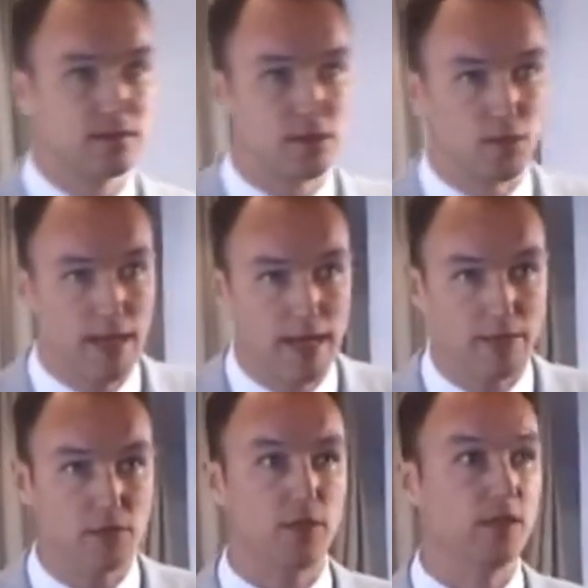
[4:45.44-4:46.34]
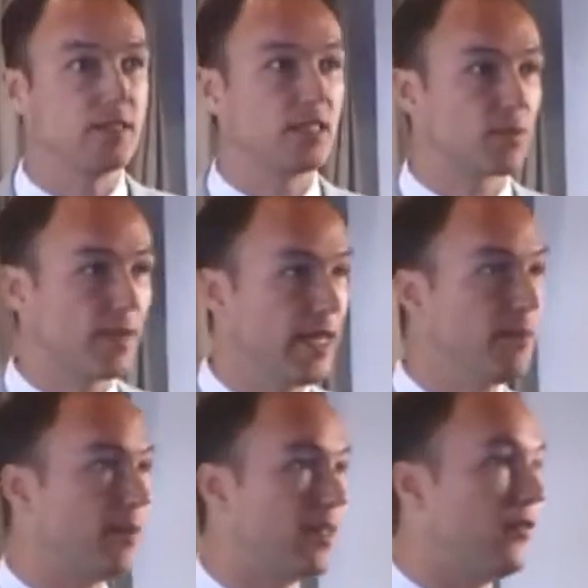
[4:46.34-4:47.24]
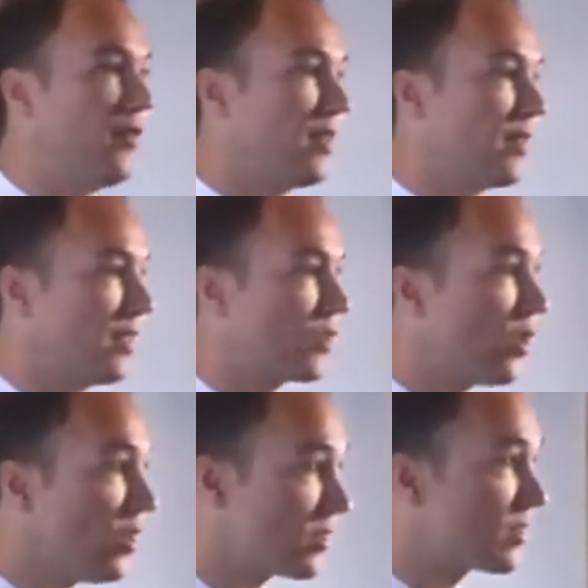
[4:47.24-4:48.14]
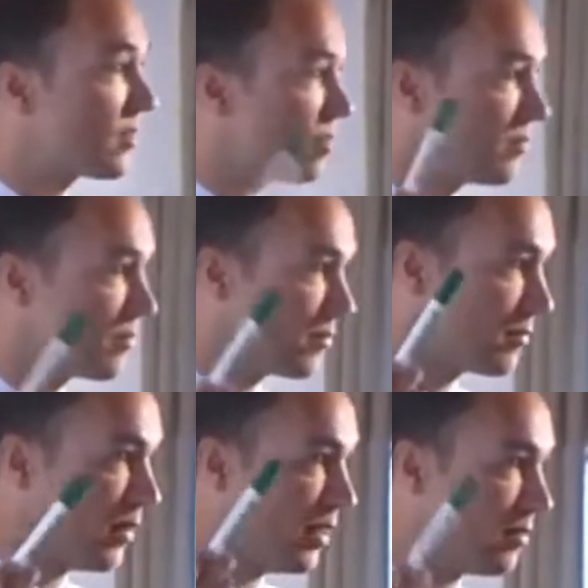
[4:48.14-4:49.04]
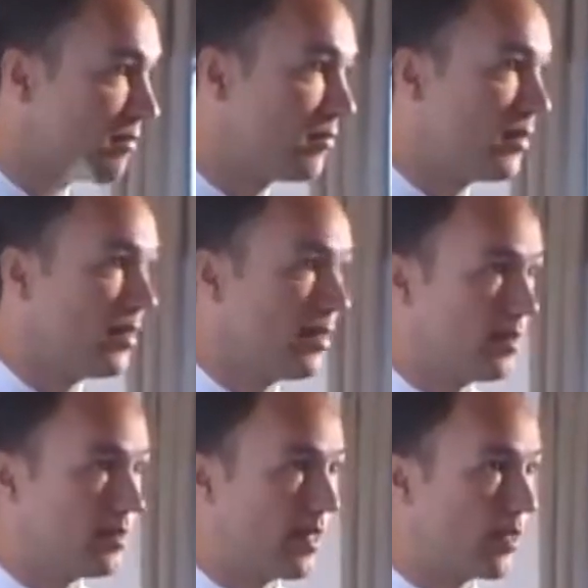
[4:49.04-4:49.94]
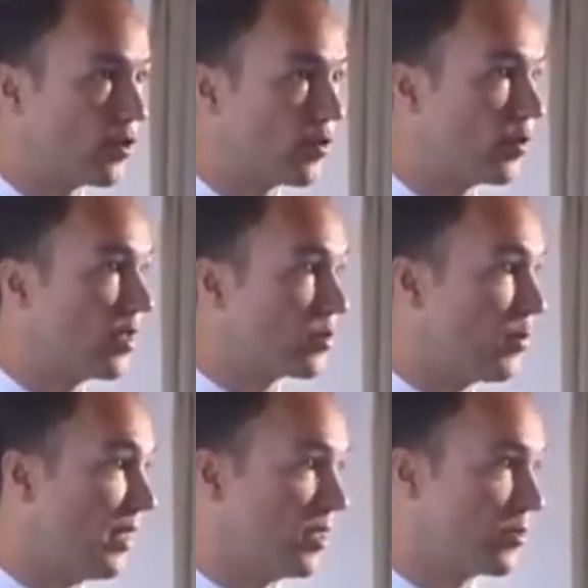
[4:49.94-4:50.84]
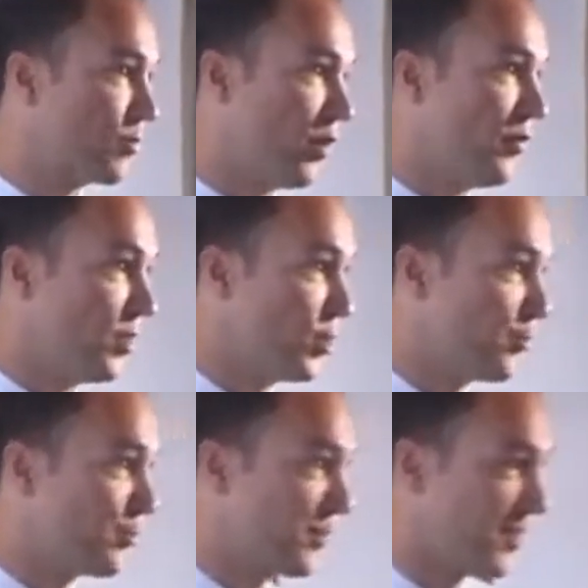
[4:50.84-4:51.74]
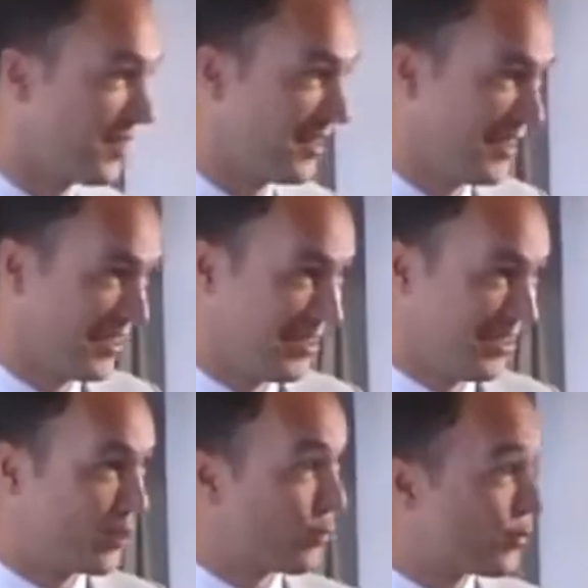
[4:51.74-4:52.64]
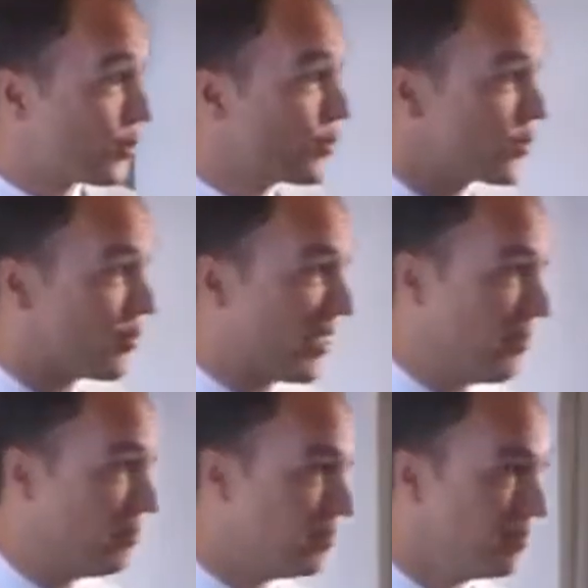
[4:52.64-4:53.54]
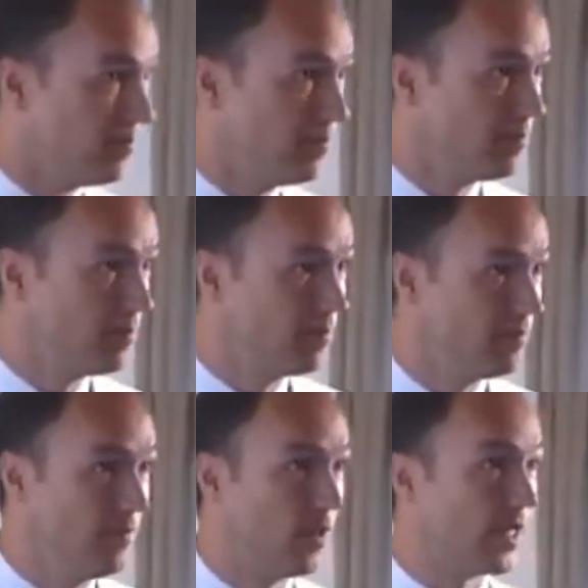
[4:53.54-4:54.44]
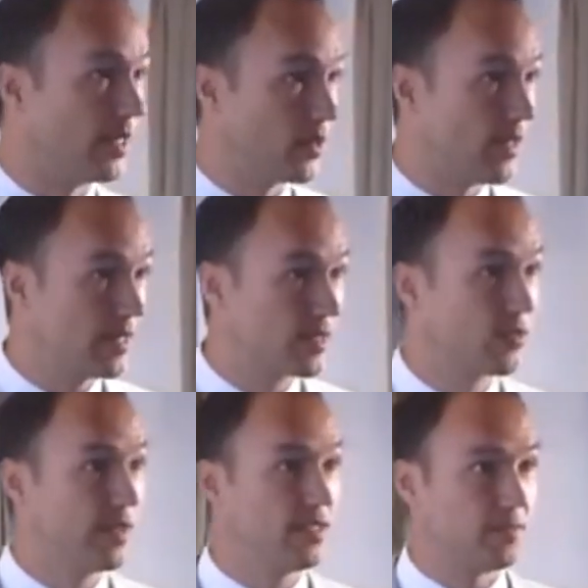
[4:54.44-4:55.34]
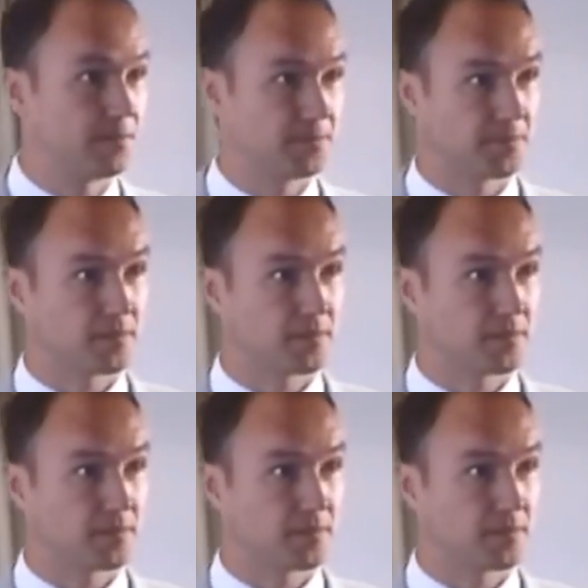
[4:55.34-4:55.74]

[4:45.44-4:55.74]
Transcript: derives or is explained by the fact that it costs, well, 10 coronas minus profit to produce the pen. Okay, so that's the reason.